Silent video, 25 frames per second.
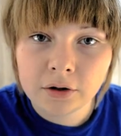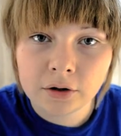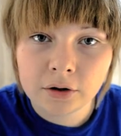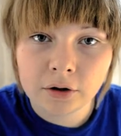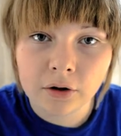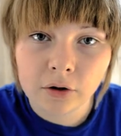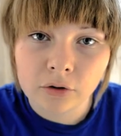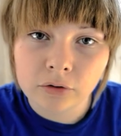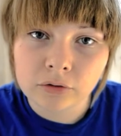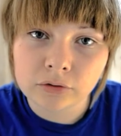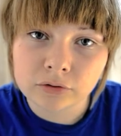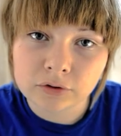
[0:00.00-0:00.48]

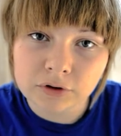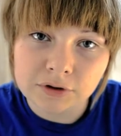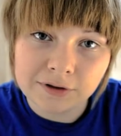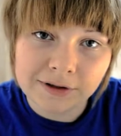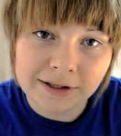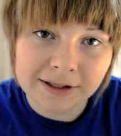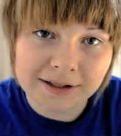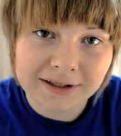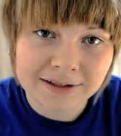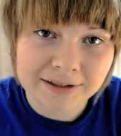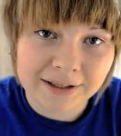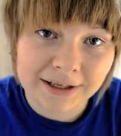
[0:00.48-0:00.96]
go to
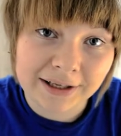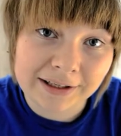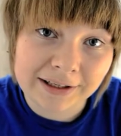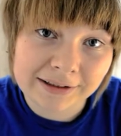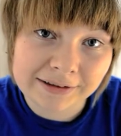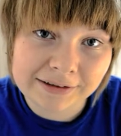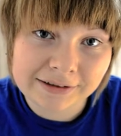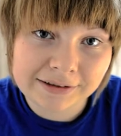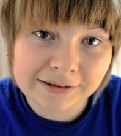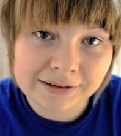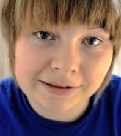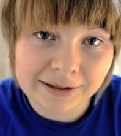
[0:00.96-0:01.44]
the
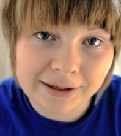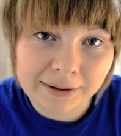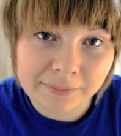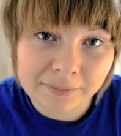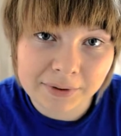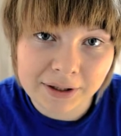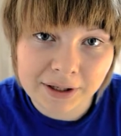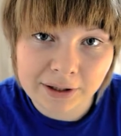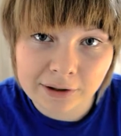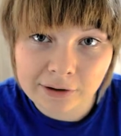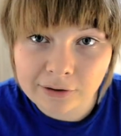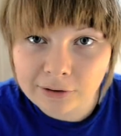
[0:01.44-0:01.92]
States. I
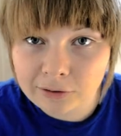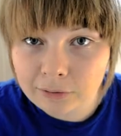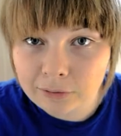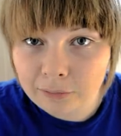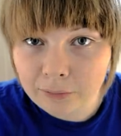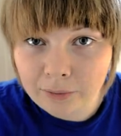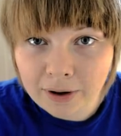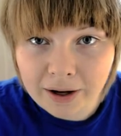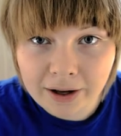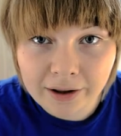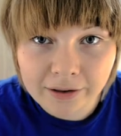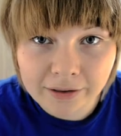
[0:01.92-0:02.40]
mean,
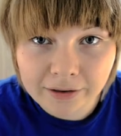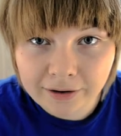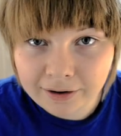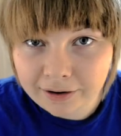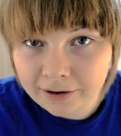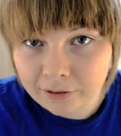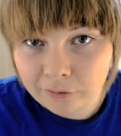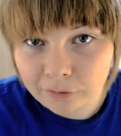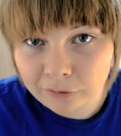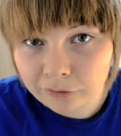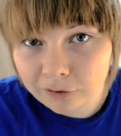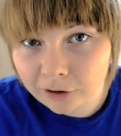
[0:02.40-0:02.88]
why the
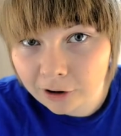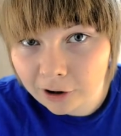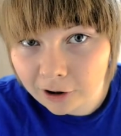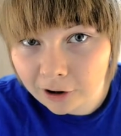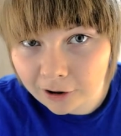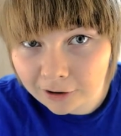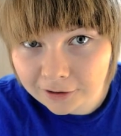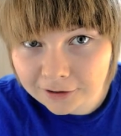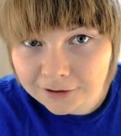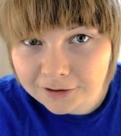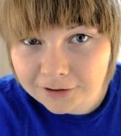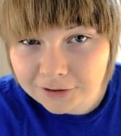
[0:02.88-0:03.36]
F
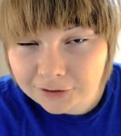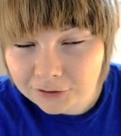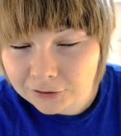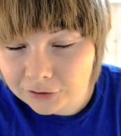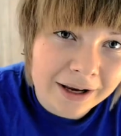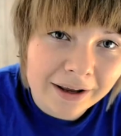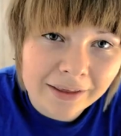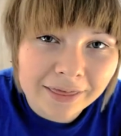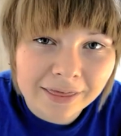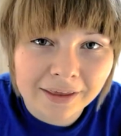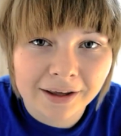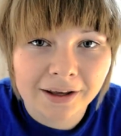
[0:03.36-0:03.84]
not?
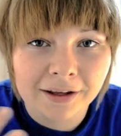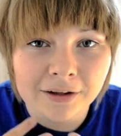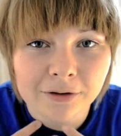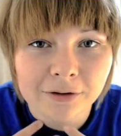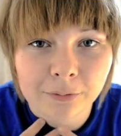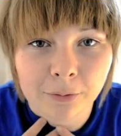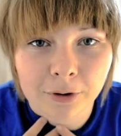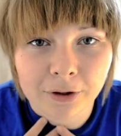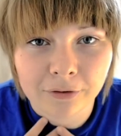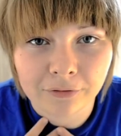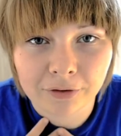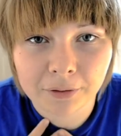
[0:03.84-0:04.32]
I think
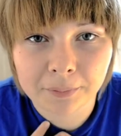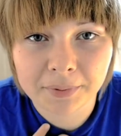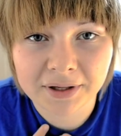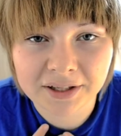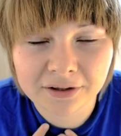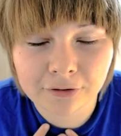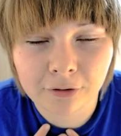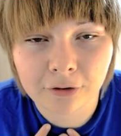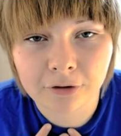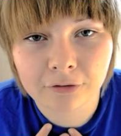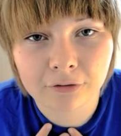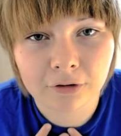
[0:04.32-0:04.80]
it's one of the
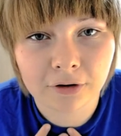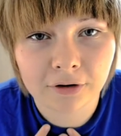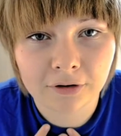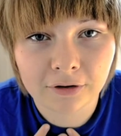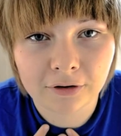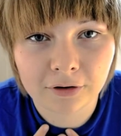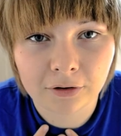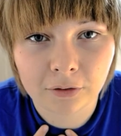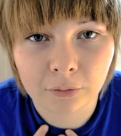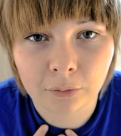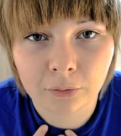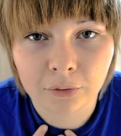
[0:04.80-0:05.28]
best
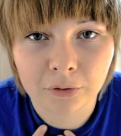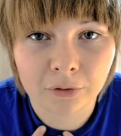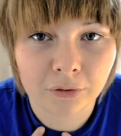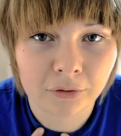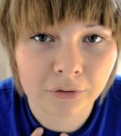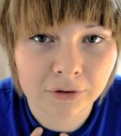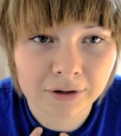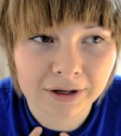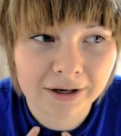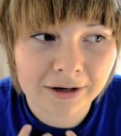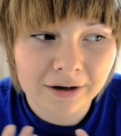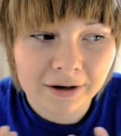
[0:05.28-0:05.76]
countries in the
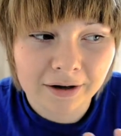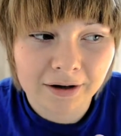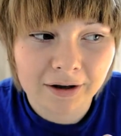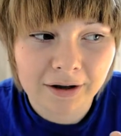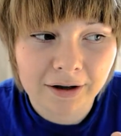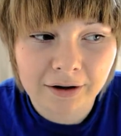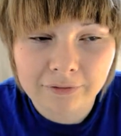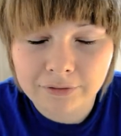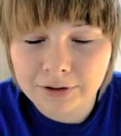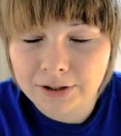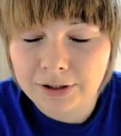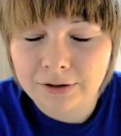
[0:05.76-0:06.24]
world, and I
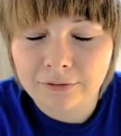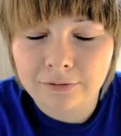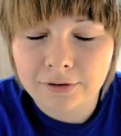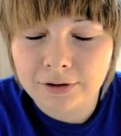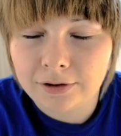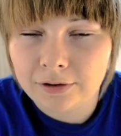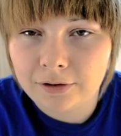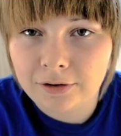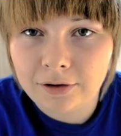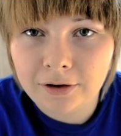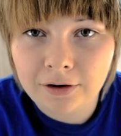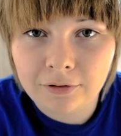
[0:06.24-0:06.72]
haven't
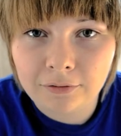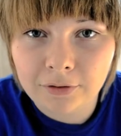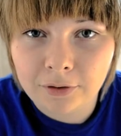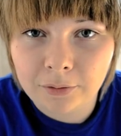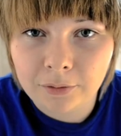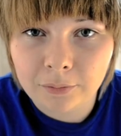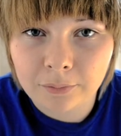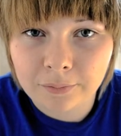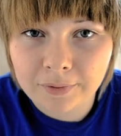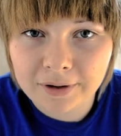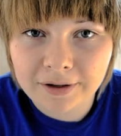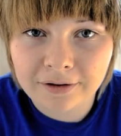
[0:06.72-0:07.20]
even
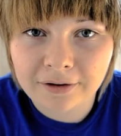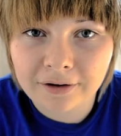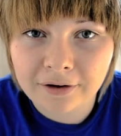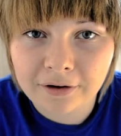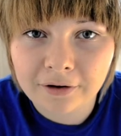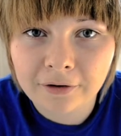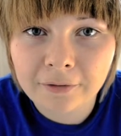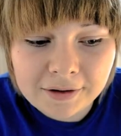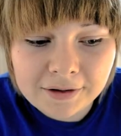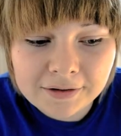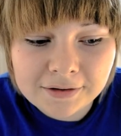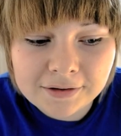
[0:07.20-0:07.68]
been
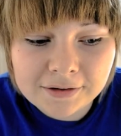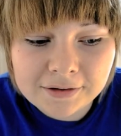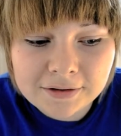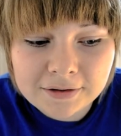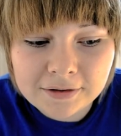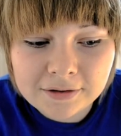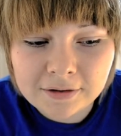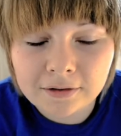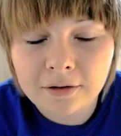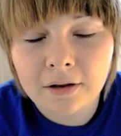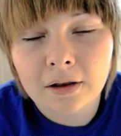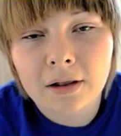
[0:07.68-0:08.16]
there.
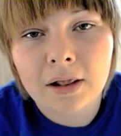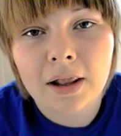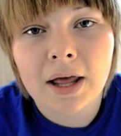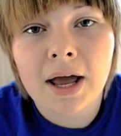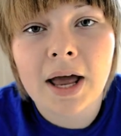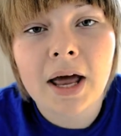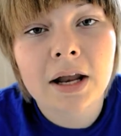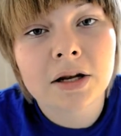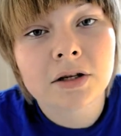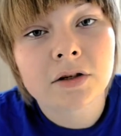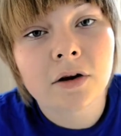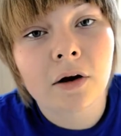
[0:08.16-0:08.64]
It's the
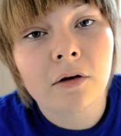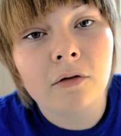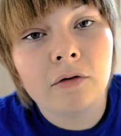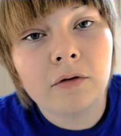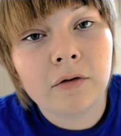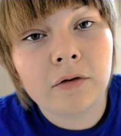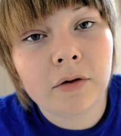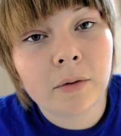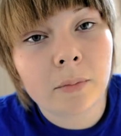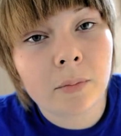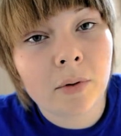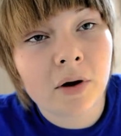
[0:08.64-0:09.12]
land
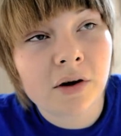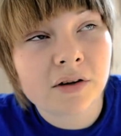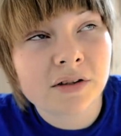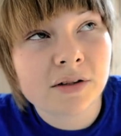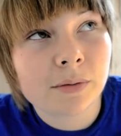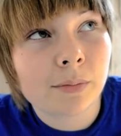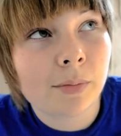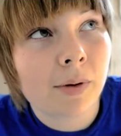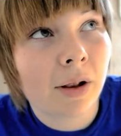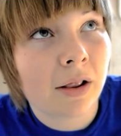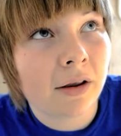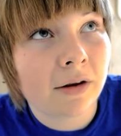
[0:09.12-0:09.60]
of the
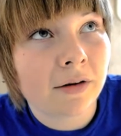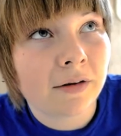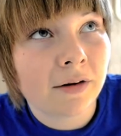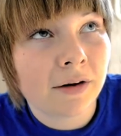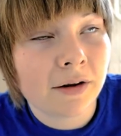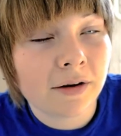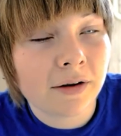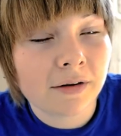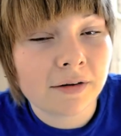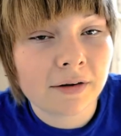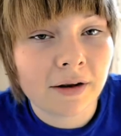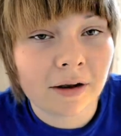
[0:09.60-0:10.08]

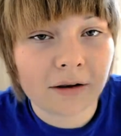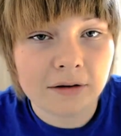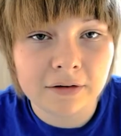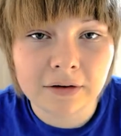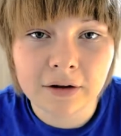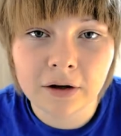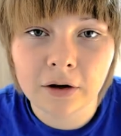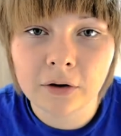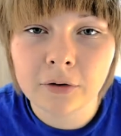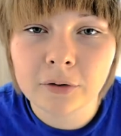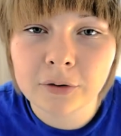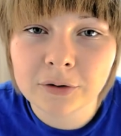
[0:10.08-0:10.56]
possibilities, as
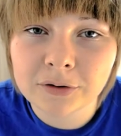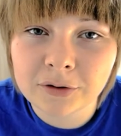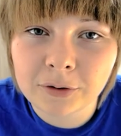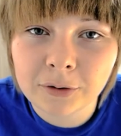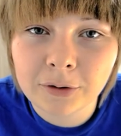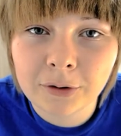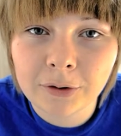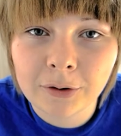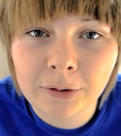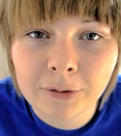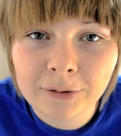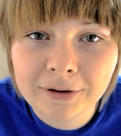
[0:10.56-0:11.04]
they also
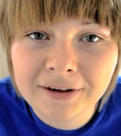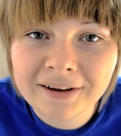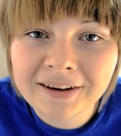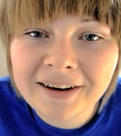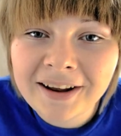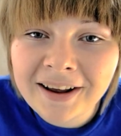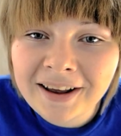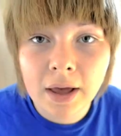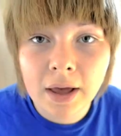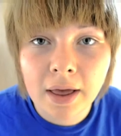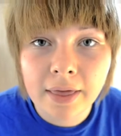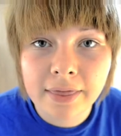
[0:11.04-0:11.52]
call it.
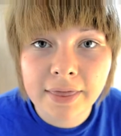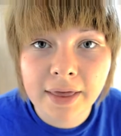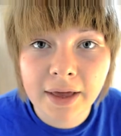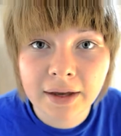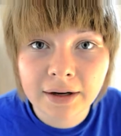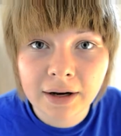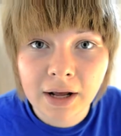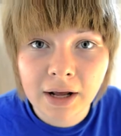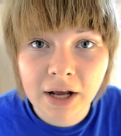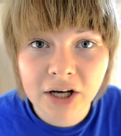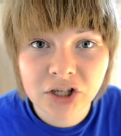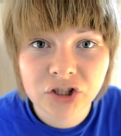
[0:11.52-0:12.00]
And
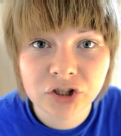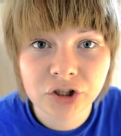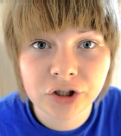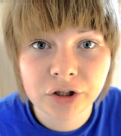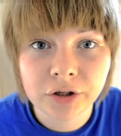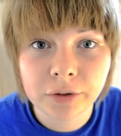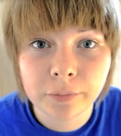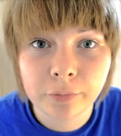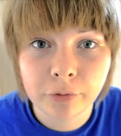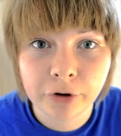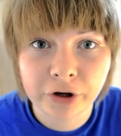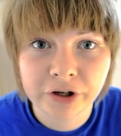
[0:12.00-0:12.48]
that
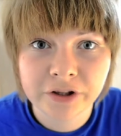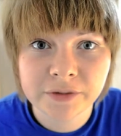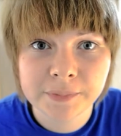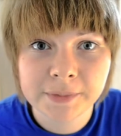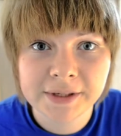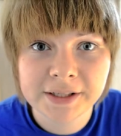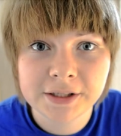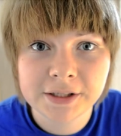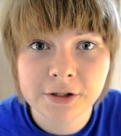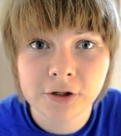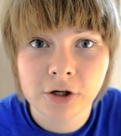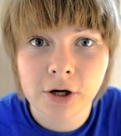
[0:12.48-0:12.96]
actually brings
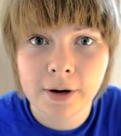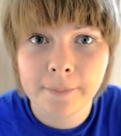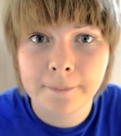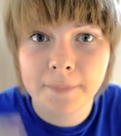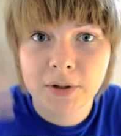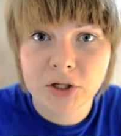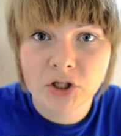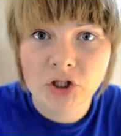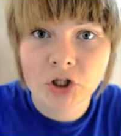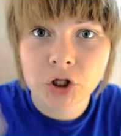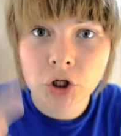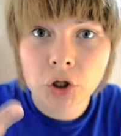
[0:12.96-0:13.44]
me to
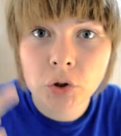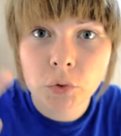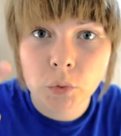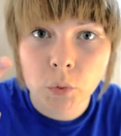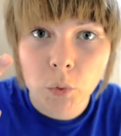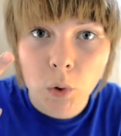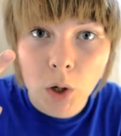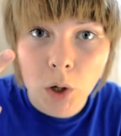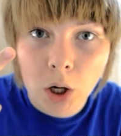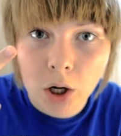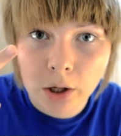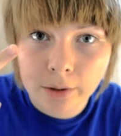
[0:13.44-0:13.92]
number two
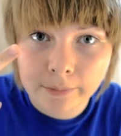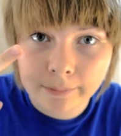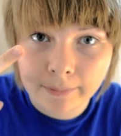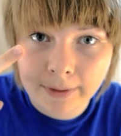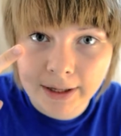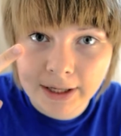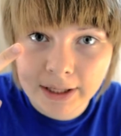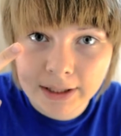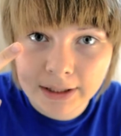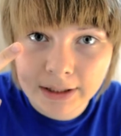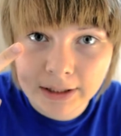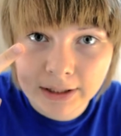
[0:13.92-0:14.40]
on
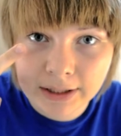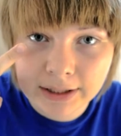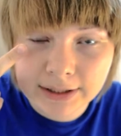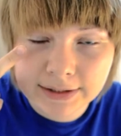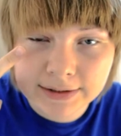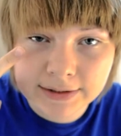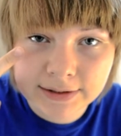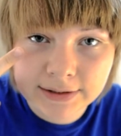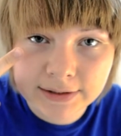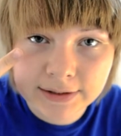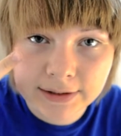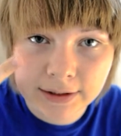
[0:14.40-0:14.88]
my
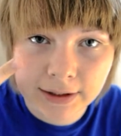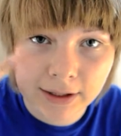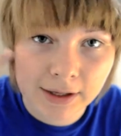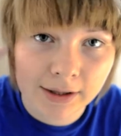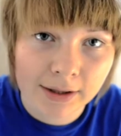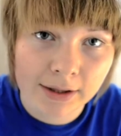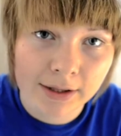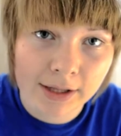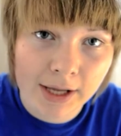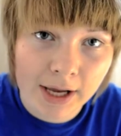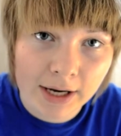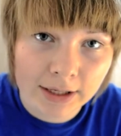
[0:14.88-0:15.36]
list,
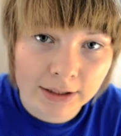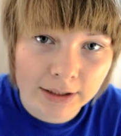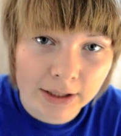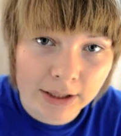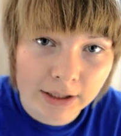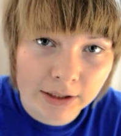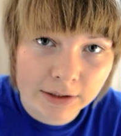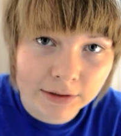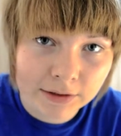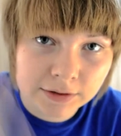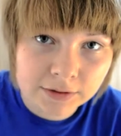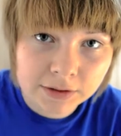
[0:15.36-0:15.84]
and that
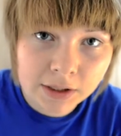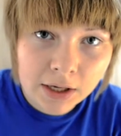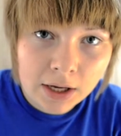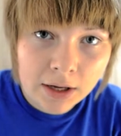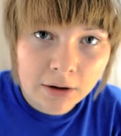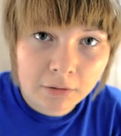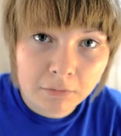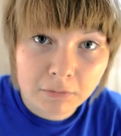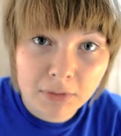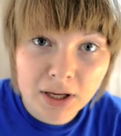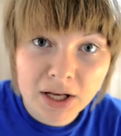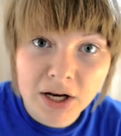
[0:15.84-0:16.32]
is
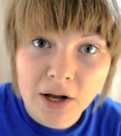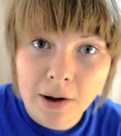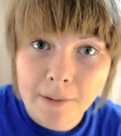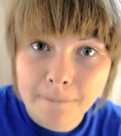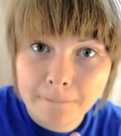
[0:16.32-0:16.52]
meet